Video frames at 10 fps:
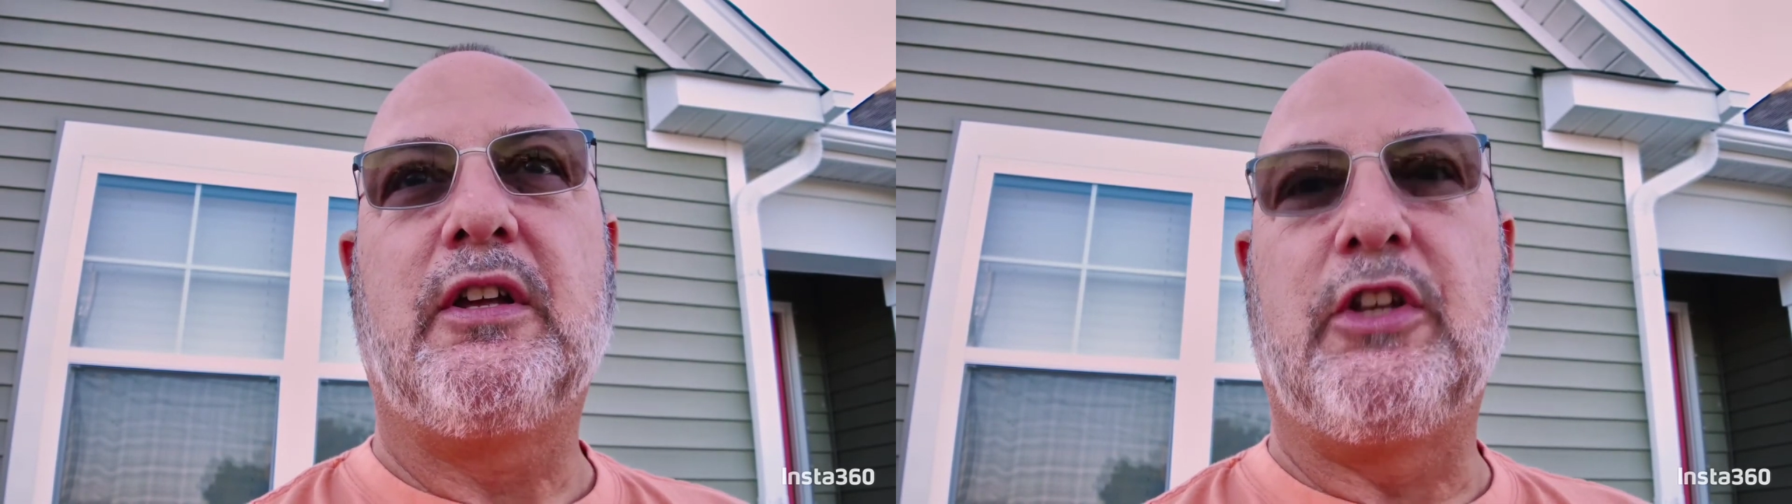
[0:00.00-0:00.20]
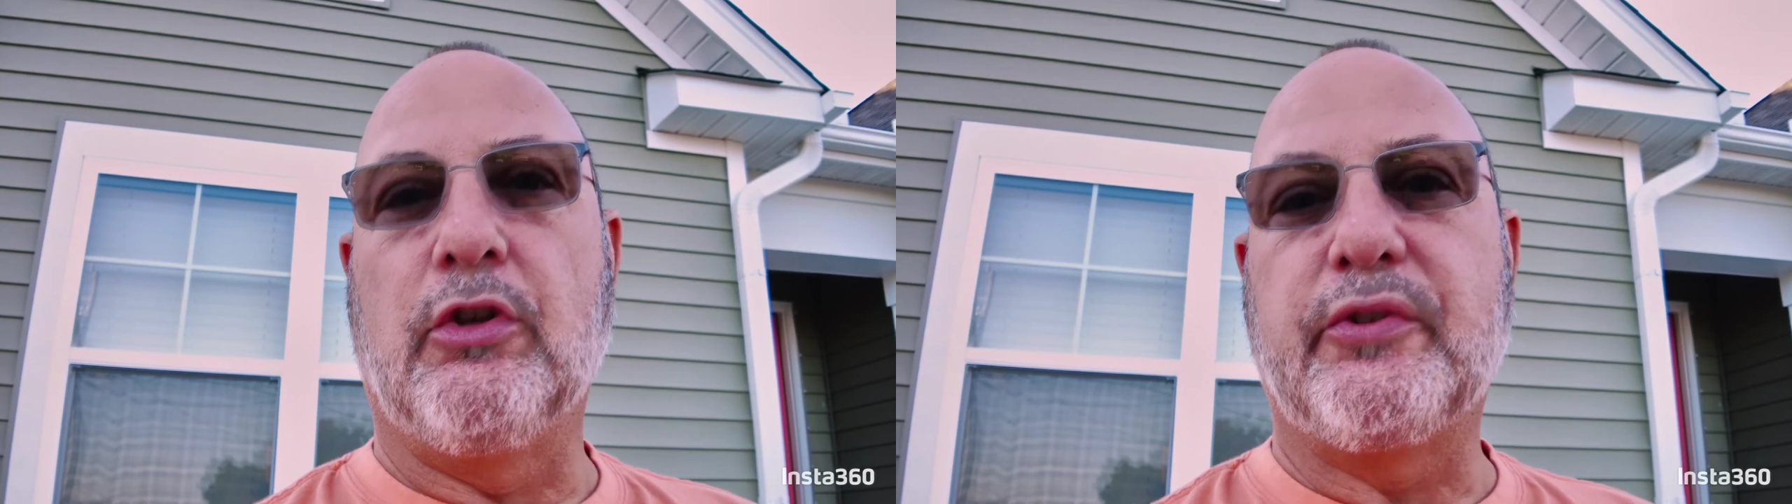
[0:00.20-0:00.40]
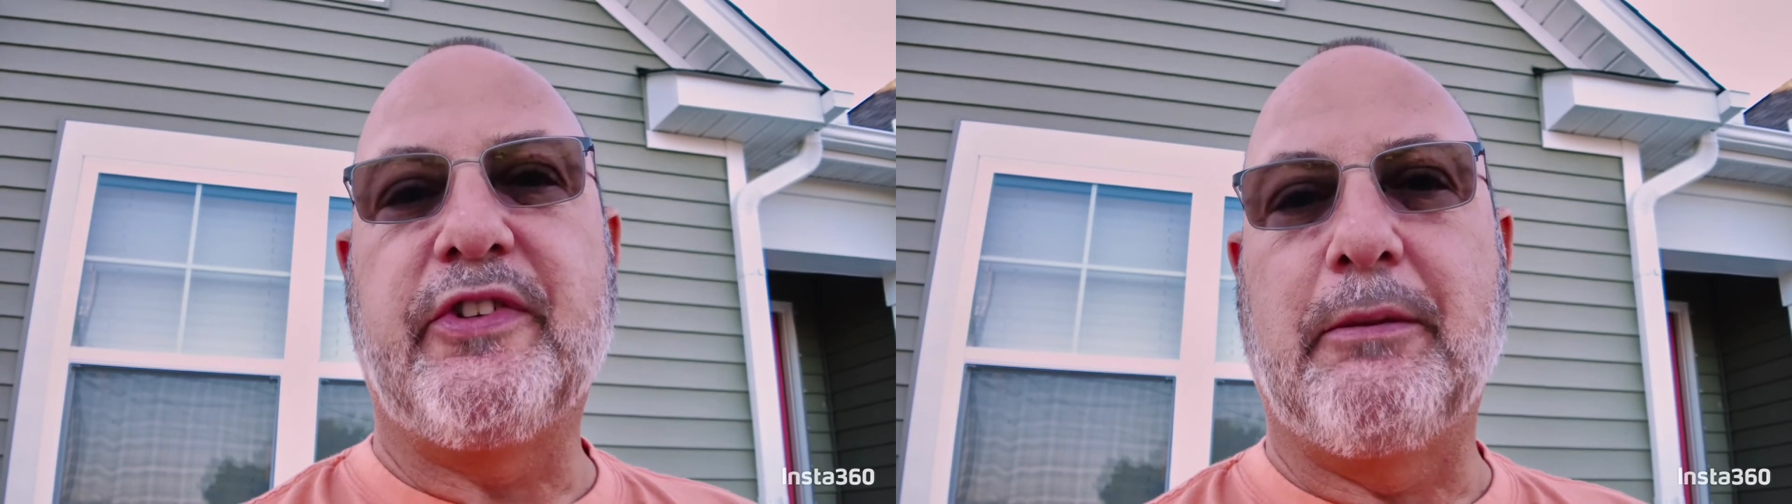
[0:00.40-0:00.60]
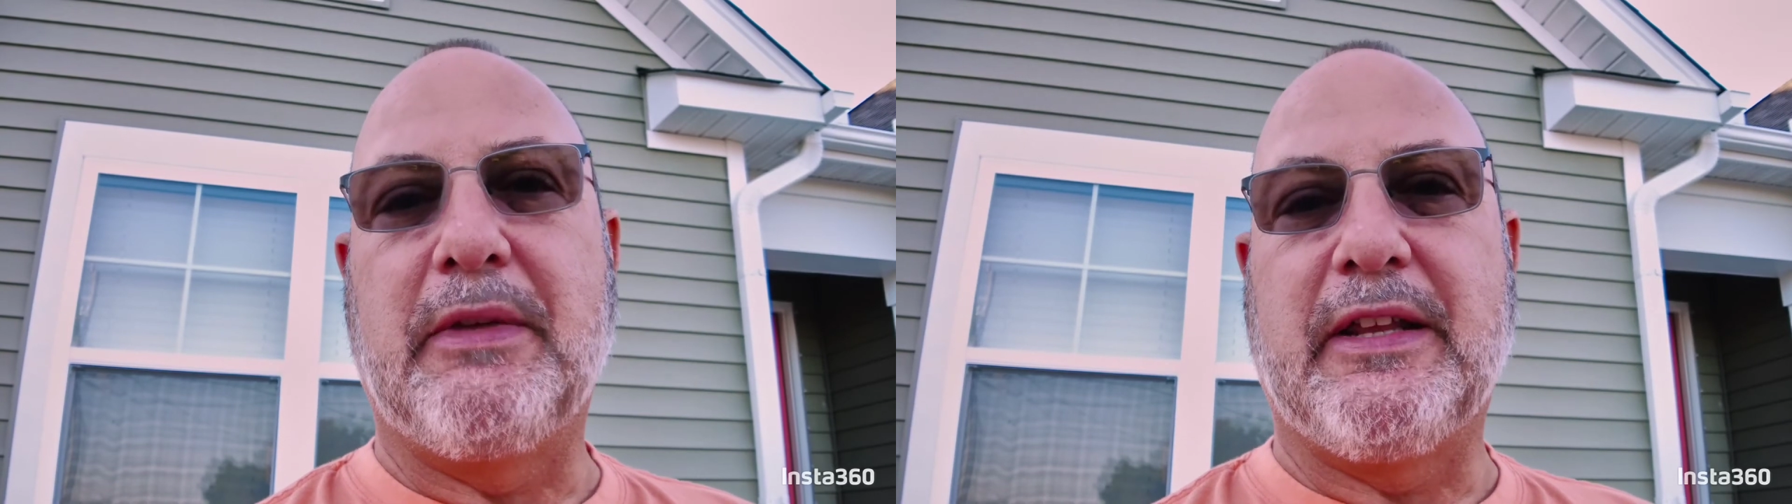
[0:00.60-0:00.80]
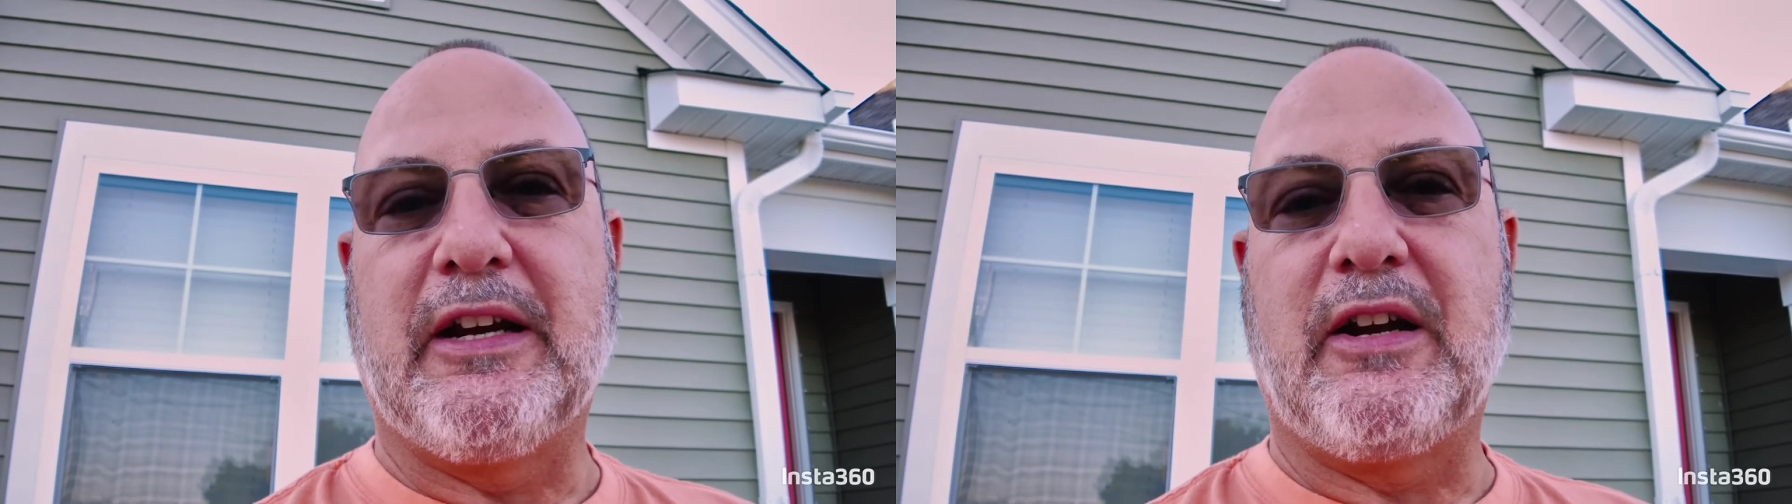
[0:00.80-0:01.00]
you'll see
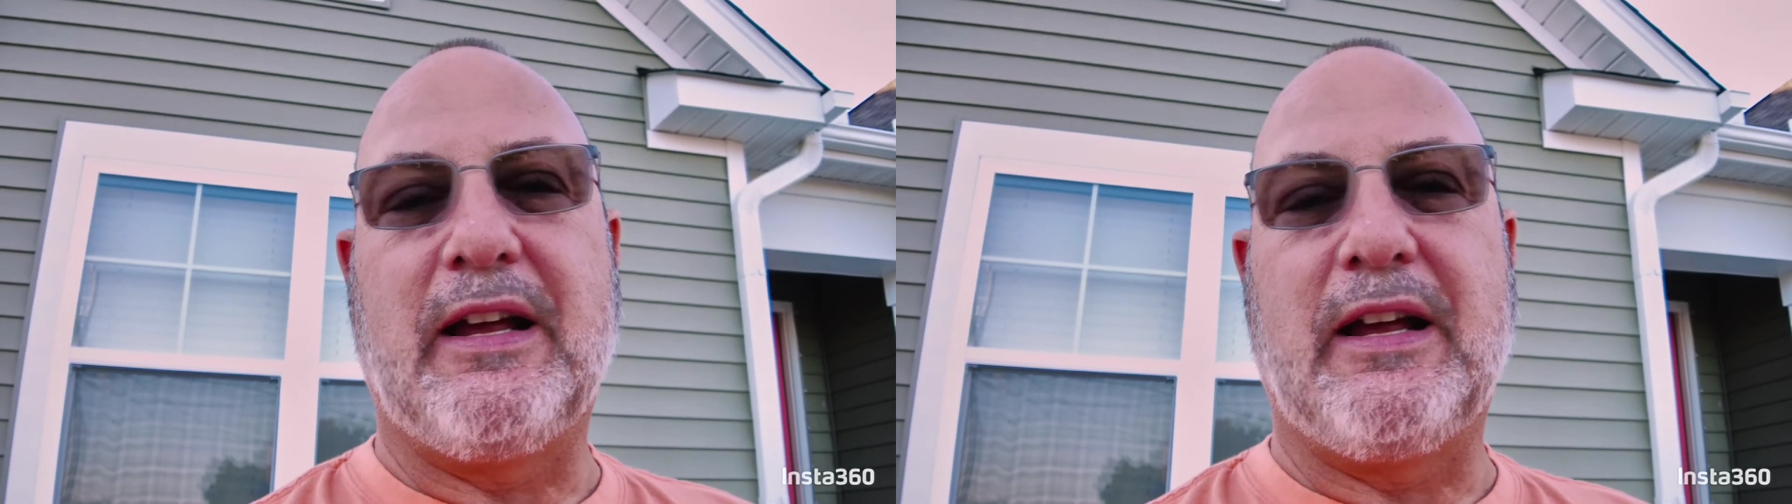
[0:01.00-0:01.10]
me there.